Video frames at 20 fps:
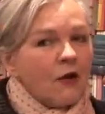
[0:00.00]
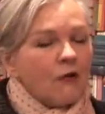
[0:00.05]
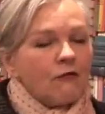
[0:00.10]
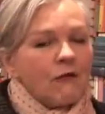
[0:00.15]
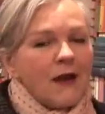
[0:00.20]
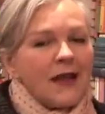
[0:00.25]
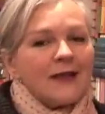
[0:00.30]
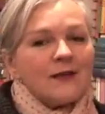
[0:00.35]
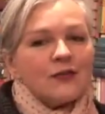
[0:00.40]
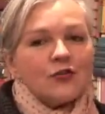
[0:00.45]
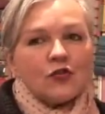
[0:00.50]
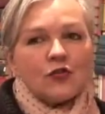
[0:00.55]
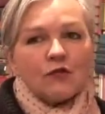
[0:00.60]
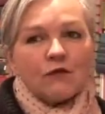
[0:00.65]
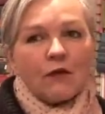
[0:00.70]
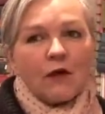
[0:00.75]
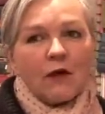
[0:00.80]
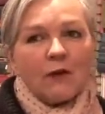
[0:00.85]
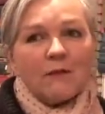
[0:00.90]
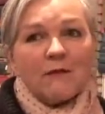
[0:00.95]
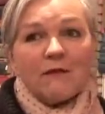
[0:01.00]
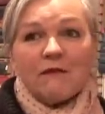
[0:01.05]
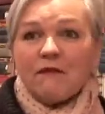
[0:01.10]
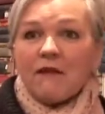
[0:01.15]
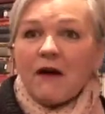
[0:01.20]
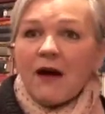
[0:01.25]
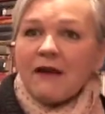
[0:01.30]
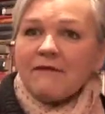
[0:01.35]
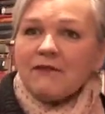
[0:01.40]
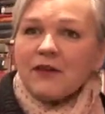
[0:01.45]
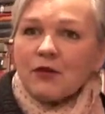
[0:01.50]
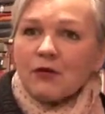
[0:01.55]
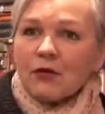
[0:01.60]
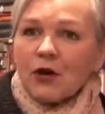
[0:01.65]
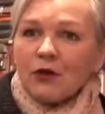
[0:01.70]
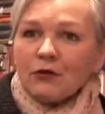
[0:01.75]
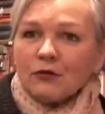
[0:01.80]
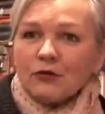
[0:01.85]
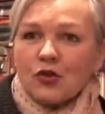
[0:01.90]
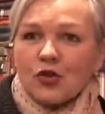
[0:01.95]
range from
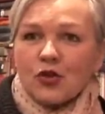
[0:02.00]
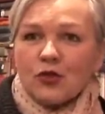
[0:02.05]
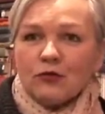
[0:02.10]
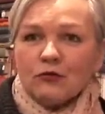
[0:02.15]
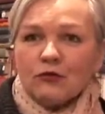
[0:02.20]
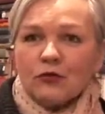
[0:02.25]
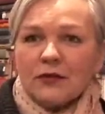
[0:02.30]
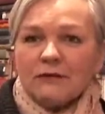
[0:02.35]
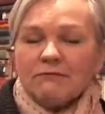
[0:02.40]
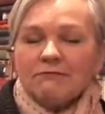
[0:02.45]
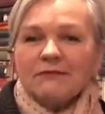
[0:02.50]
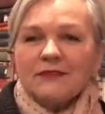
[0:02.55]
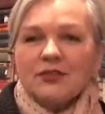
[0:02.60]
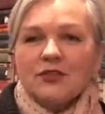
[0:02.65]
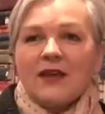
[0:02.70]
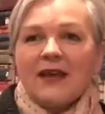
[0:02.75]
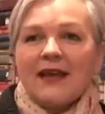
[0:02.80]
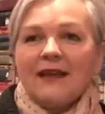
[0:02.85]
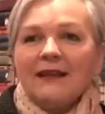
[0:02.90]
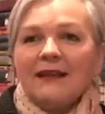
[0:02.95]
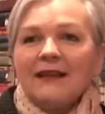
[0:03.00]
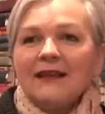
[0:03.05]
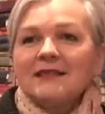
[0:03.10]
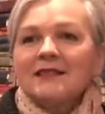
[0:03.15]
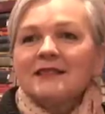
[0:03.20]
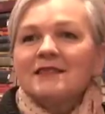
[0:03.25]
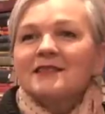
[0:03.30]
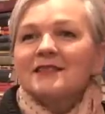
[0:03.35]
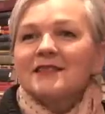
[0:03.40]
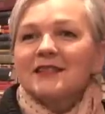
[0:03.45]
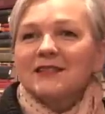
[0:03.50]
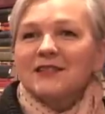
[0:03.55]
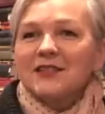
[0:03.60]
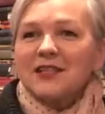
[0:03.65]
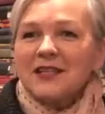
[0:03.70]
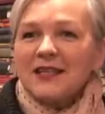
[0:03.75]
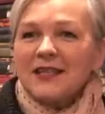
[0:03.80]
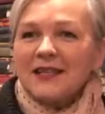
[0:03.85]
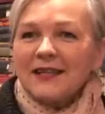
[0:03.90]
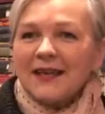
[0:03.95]
5-year-old children to adolescents and
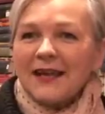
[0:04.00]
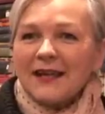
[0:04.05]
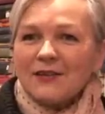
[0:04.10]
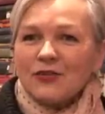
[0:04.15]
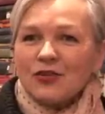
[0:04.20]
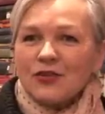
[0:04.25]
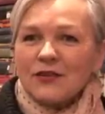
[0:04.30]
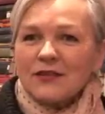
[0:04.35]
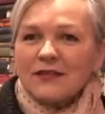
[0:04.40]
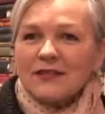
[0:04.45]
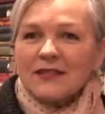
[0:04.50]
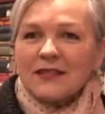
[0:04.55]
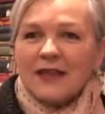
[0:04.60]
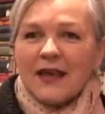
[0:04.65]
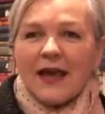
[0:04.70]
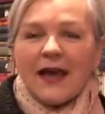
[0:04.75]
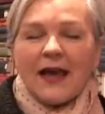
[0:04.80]
teenagers